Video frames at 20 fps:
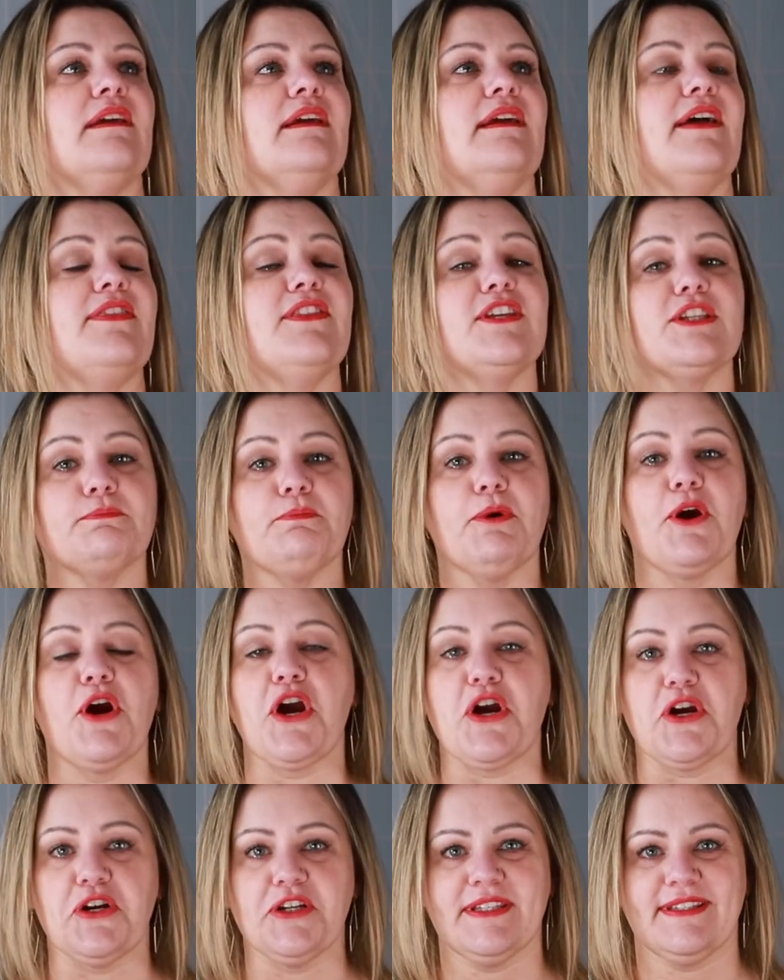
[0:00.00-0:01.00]
And this
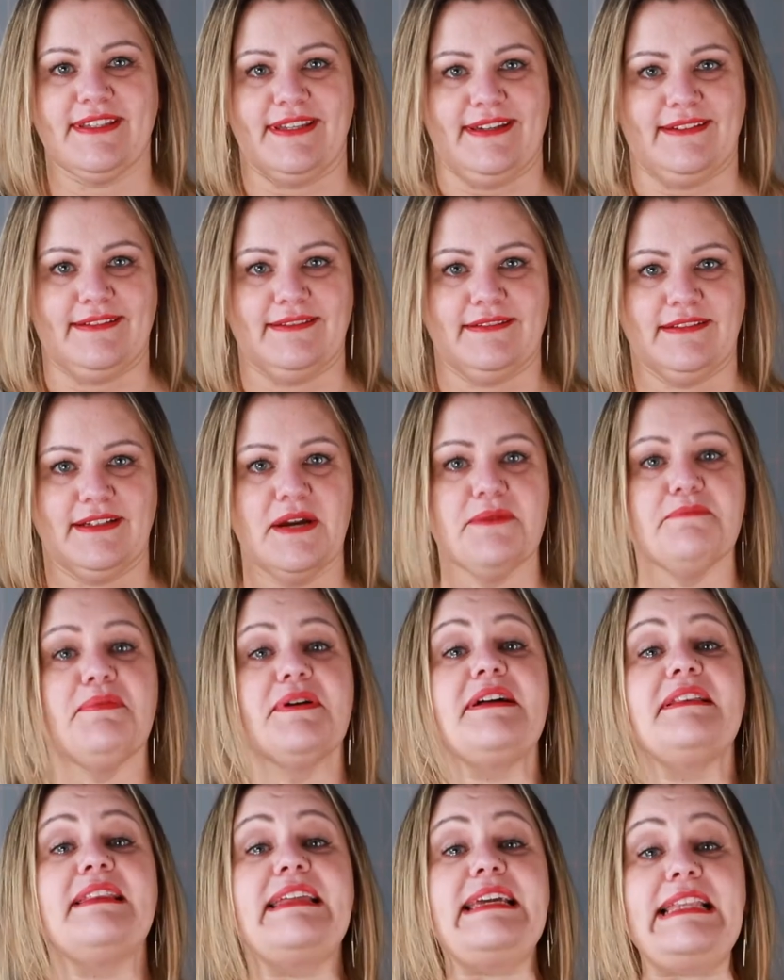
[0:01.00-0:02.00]
person
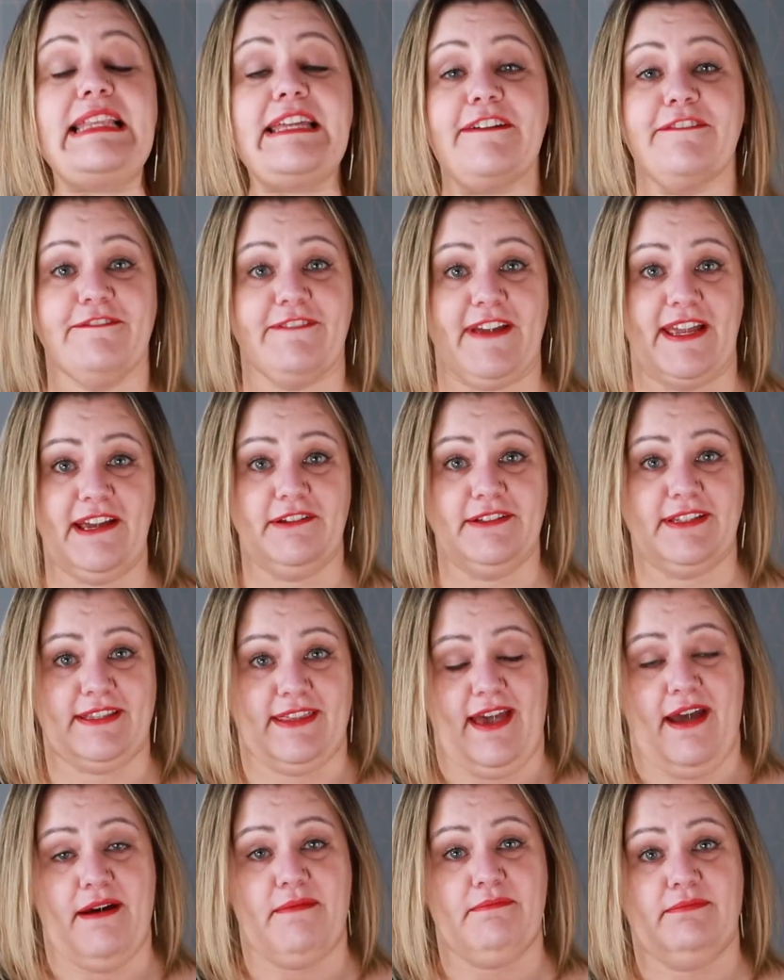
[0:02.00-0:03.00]
completely failed
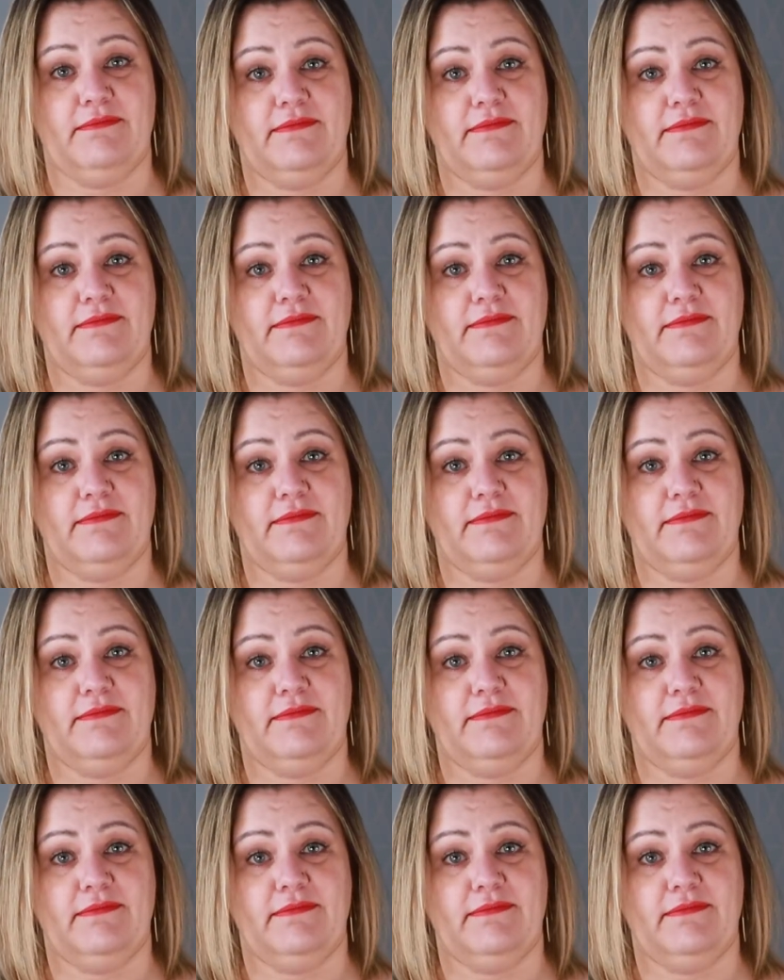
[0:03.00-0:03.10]
them.